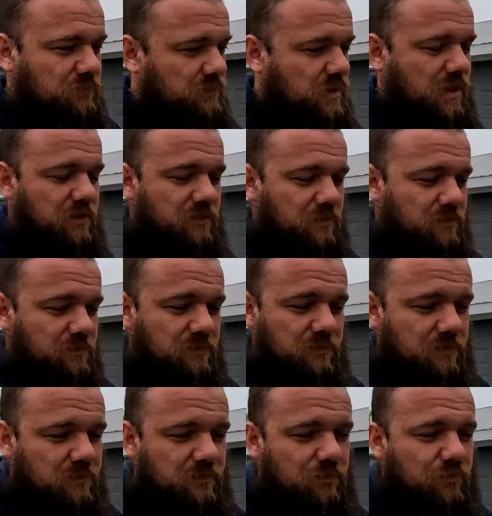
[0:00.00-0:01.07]
I don't know,
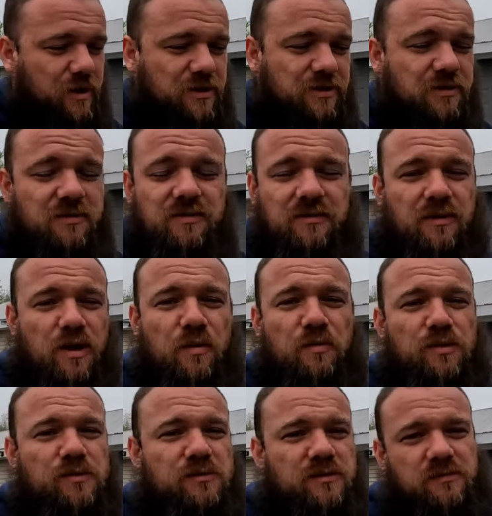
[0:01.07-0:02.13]
gracious and
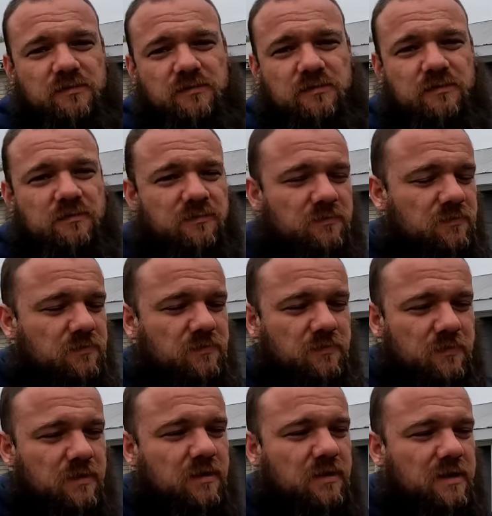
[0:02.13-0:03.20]
humble, and
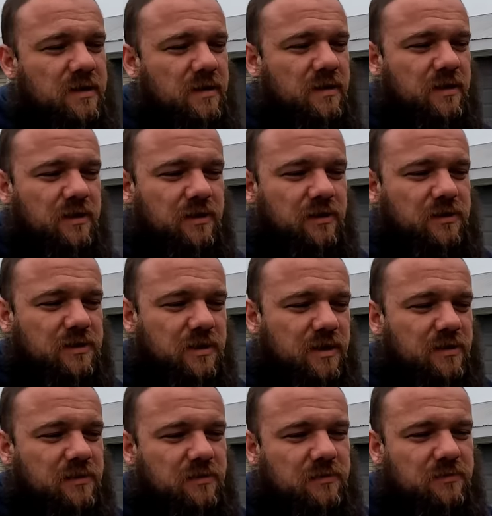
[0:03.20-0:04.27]
it's
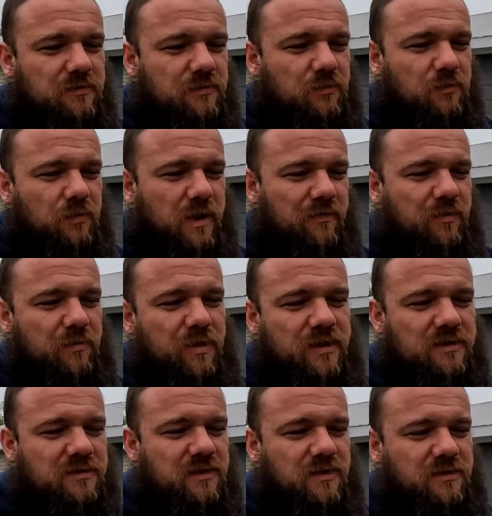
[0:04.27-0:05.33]
like everybody
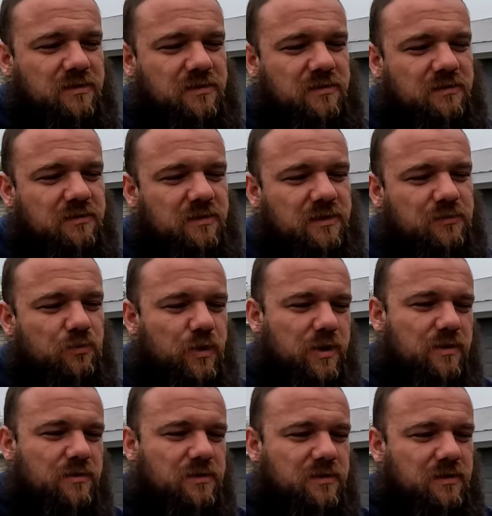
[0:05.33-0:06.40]
says it's
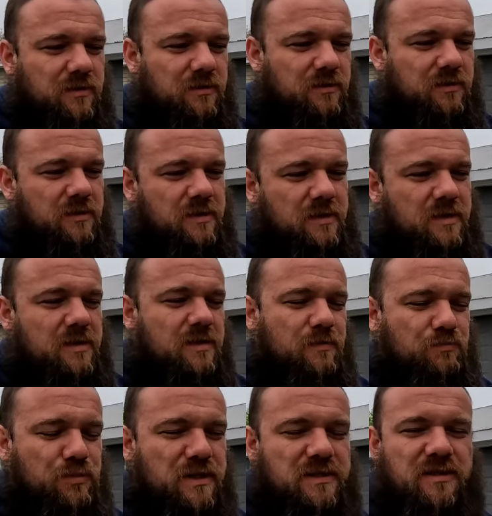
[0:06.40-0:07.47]
weird to
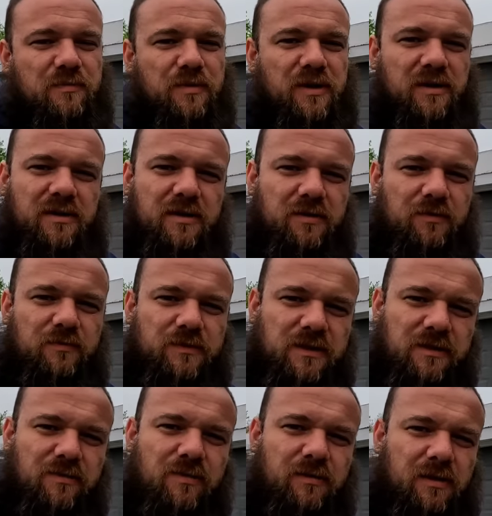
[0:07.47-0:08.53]
meet somebody that you've
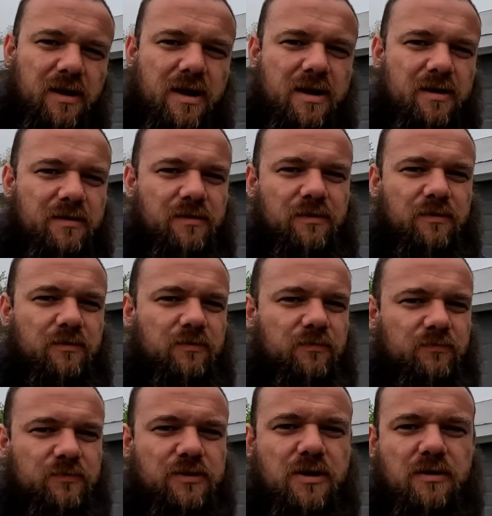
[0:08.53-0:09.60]
seen online or you've
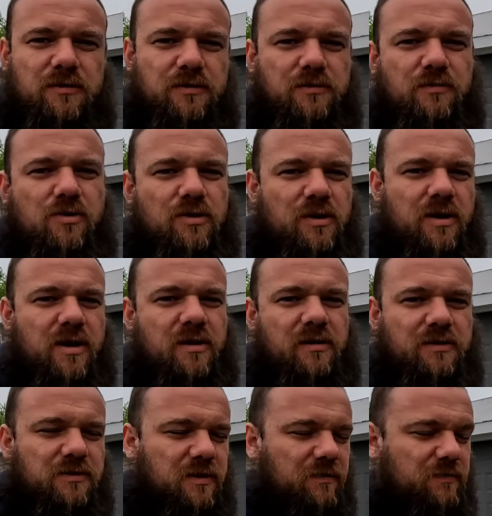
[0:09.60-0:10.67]
talked to online
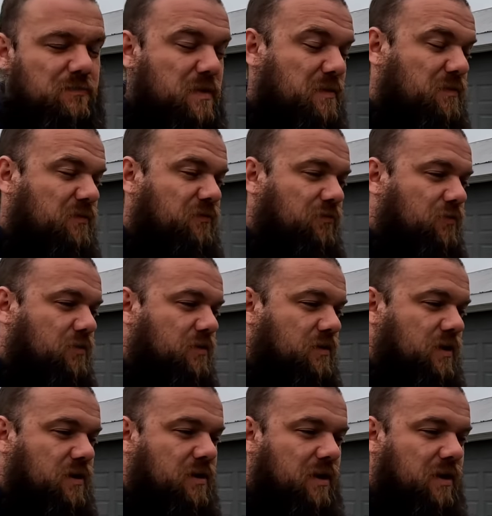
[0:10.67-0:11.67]
that you never met before and